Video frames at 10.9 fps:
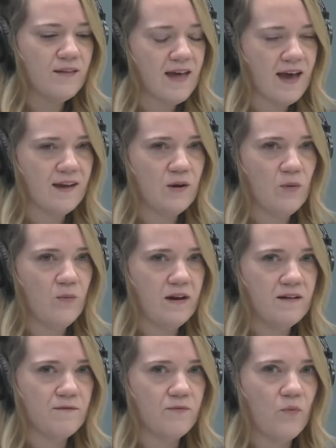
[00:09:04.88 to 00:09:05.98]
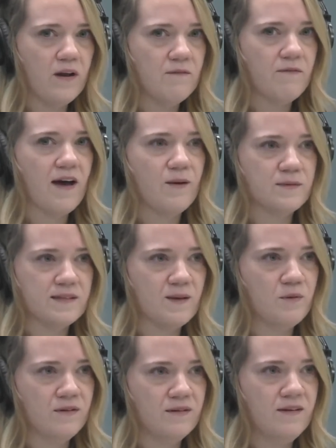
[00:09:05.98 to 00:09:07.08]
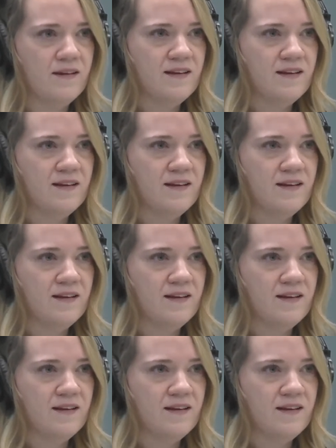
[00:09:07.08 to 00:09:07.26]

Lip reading: that, what if I was able